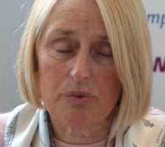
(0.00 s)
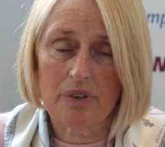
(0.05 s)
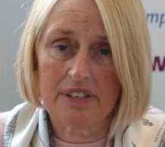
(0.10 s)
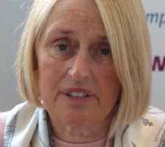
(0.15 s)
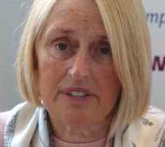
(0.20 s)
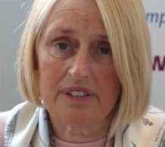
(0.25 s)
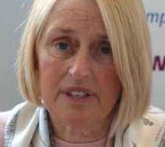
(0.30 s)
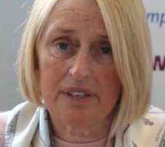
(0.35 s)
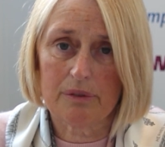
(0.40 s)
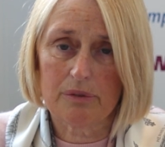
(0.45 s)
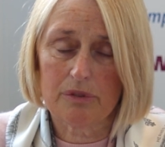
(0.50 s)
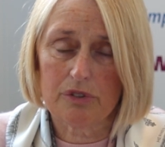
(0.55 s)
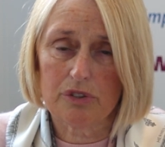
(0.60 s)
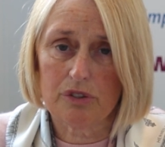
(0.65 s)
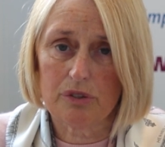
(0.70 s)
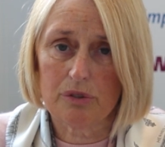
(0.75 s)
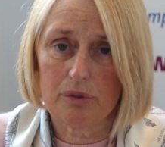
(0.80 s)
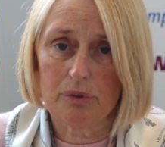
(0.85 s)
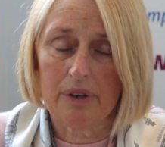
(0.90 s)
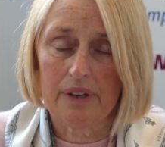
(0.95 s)
right down
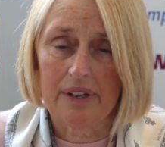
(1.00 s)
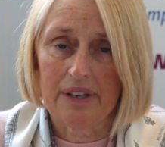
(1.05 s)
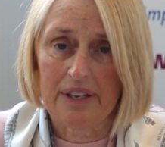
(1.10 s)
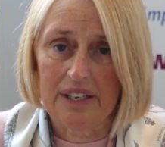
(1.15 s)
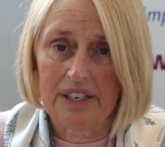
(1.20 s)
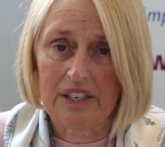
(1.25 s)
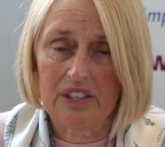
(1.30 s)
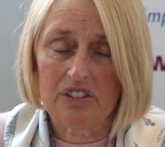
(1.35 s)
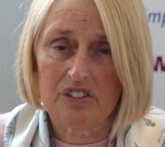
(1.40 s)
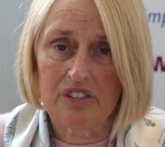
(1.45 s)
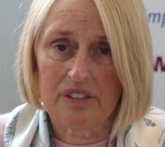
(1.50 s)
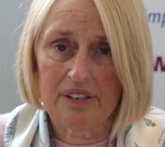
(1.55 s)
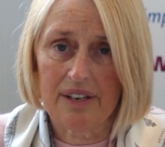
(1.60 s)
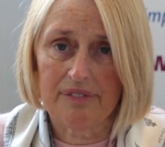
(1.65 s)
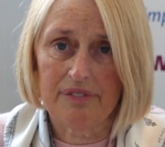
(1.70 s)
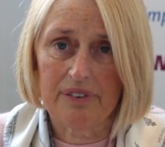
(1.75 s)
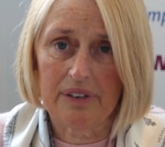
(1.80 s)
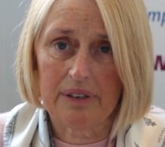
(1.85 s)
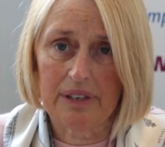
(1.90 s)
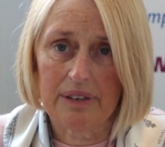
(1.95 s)
to each and
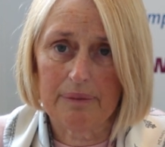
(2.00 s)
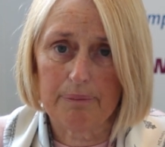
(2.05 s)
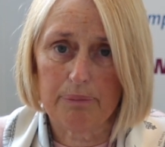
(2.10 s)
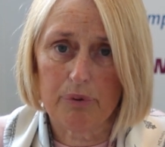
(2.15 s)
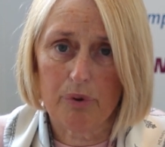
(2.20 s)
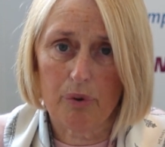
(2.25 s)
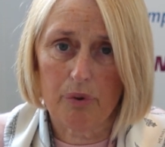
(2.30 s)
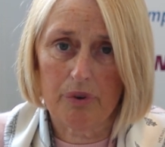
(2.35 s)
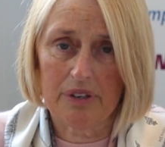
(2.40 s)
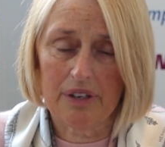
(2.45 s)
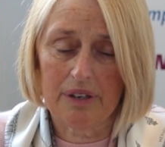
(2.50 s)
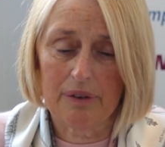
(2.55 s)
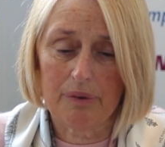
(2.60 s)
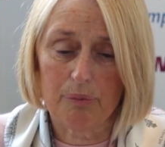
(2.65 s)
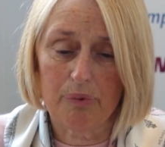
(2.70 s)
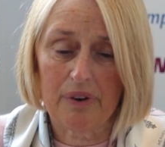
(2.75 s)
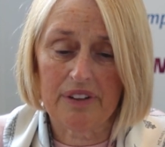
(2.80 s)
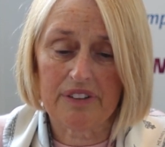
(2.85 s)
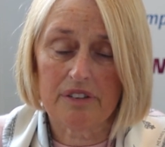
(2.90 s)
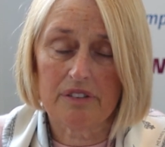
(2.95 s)
every employee,
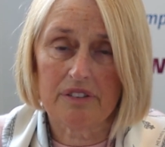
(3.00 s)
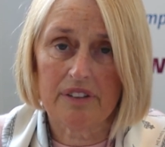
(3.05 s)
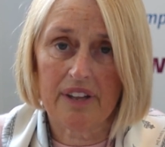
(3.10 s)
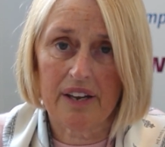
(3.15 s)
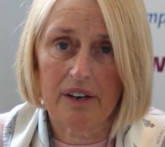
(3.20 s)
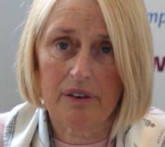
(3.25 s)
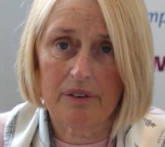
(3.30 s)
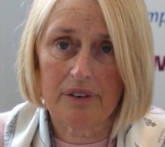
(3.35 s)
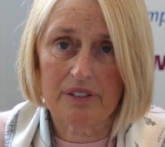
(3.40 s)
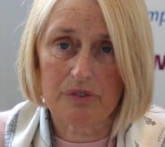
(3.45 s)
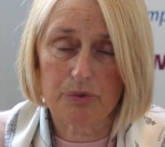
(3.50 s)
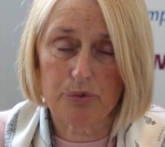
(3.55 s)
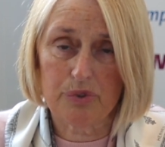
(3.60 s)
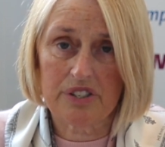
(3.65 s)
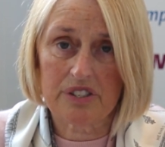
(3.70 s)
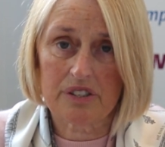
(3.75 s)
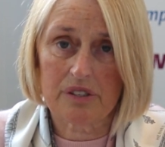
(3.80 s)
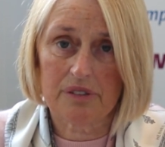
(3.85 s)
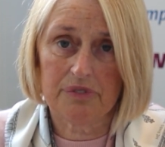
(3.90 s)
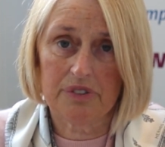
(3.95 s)
whether they are at
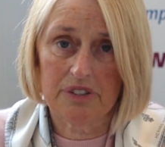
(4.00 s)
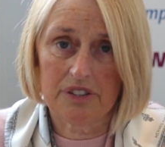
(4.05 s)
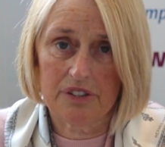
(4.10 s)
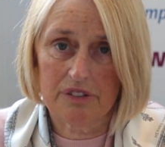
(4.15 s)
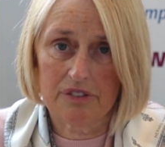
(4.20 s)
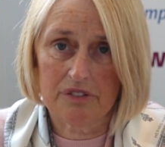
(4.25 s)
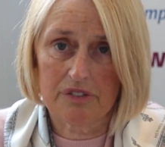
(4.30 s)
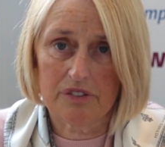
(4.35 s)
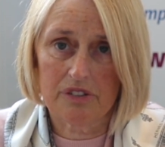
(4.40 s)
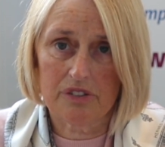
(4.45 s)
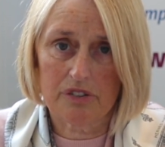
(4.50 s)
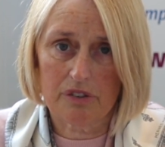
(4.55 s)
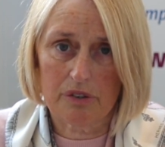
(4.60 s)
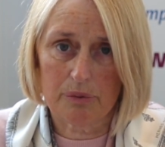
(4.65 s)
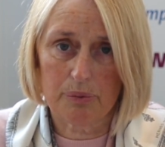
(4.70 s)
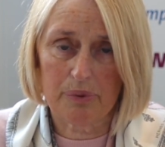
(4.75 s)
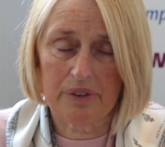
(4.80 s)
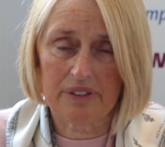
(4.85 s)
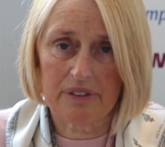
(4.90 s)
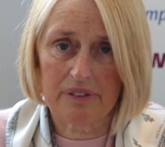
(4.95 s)
risk of redundant or
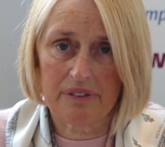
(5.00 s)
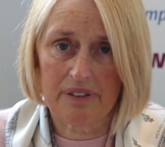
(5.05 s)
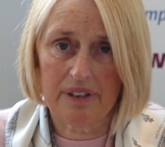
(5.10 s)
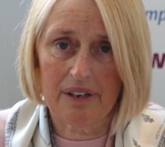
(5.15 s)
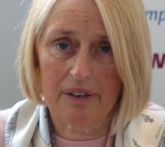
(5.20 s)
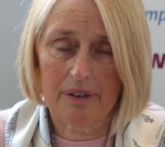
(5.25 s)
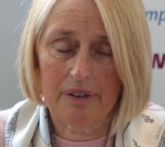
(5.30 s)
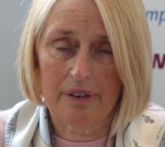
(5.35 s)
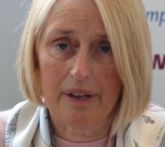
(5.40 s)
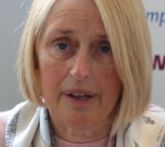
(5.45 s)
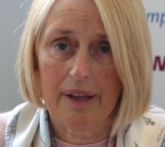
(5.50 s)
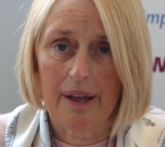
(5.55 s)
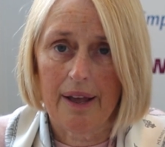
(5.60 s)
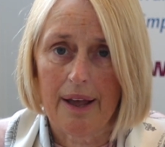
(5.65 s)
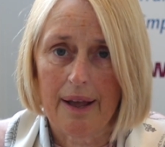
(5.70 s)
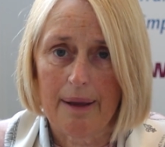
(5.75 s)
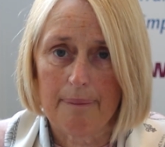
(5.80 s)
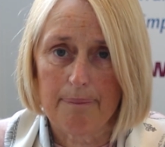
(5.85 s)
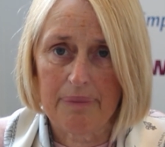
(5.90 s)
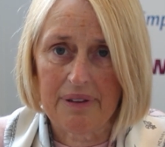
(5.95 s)
whether they are
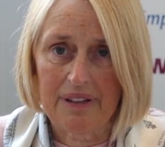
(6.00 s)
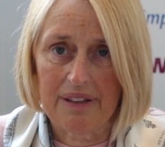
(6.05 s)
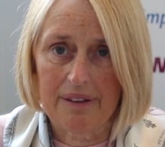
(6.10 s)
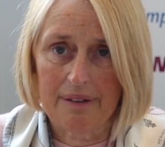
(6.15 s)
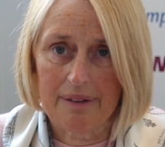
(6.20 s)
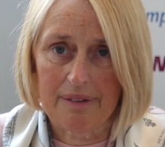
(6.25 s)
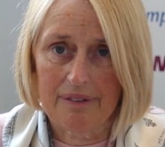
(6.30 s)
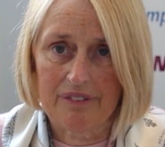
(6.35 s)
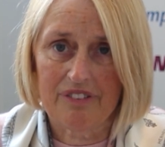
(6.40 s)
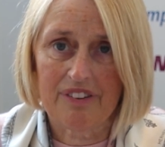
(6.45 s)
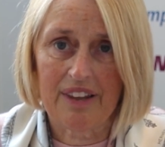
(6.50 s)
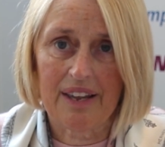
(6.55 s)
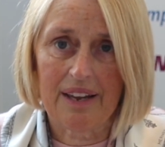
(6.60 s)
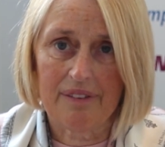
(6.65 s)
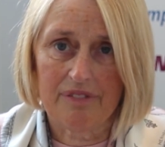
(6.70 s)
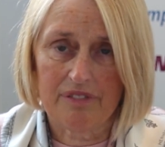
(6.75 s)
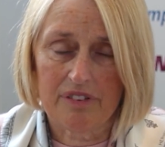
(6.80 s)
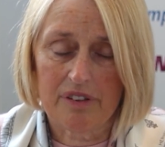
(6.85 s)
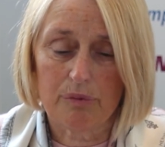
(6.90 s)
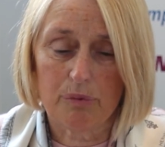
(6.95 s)
being
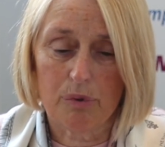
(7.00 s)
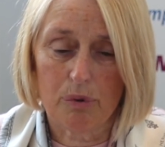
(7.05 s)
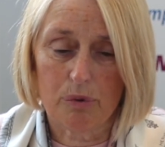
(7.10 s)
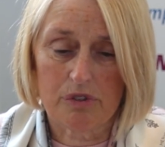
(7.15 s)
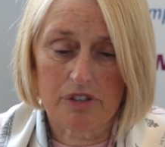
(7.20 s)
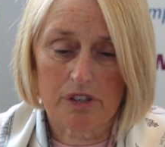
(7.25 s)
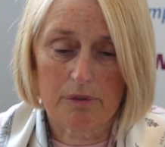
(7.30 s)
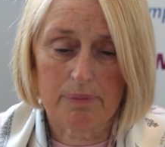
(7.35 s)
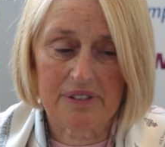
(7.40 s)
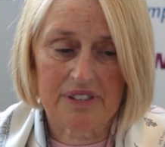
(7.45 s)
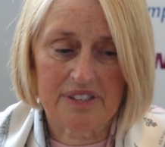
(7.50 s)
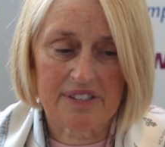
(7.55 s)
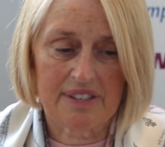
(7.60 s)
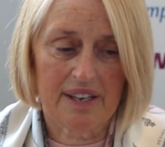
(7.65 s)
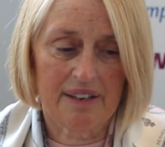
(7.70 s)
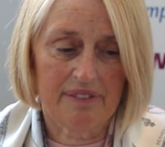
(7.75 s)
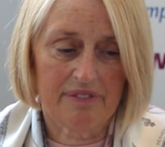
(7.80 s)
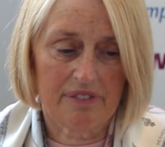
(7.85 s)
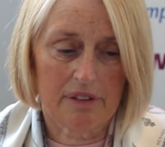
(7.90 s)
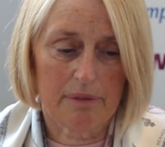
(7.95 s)
saved, the roles are being
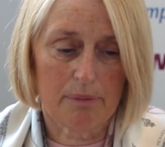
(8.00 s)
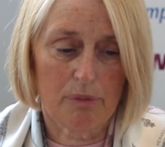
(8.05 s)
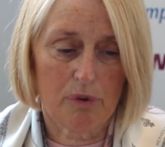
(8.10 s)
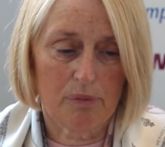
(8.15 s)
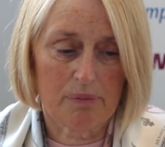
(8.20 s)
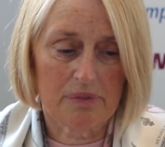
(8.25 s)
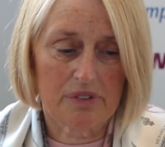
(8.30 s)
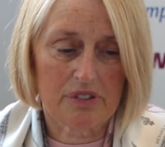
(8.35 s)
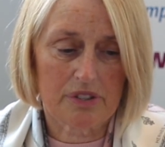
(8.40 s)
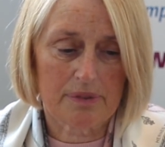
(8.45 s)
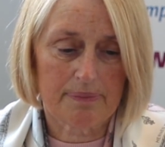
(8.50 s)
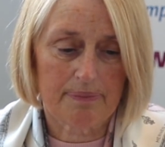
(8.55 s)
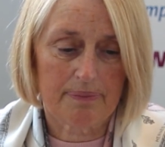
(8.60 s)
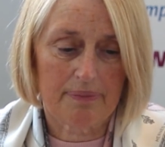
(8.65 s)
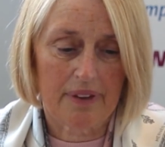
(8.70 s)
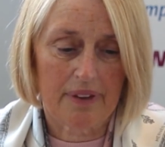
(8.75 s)
saved at the moment.